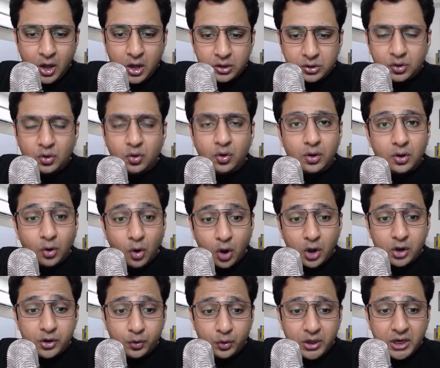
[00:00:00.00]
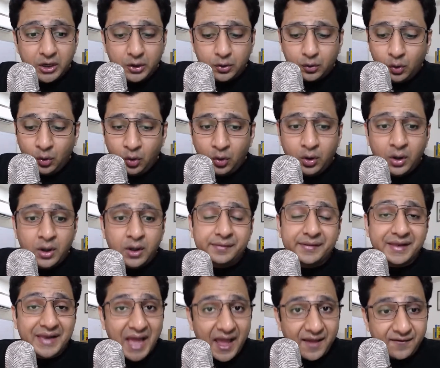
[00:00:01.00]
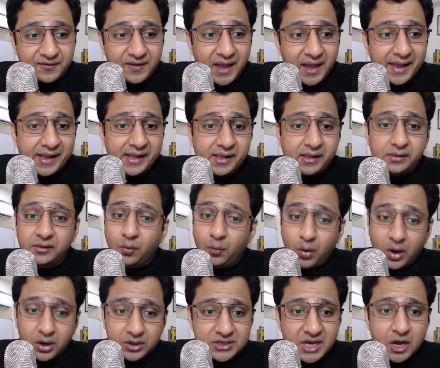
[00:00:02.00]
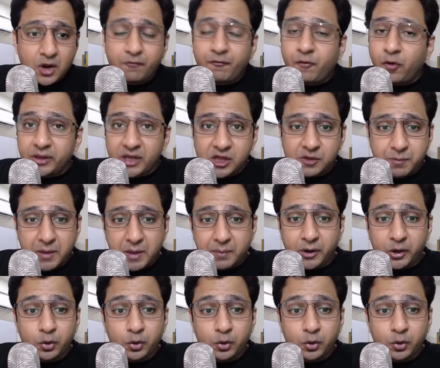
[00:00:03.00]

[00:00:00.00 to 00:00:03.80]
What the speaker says: So or you need to know the lifestyle, the work style of all these people.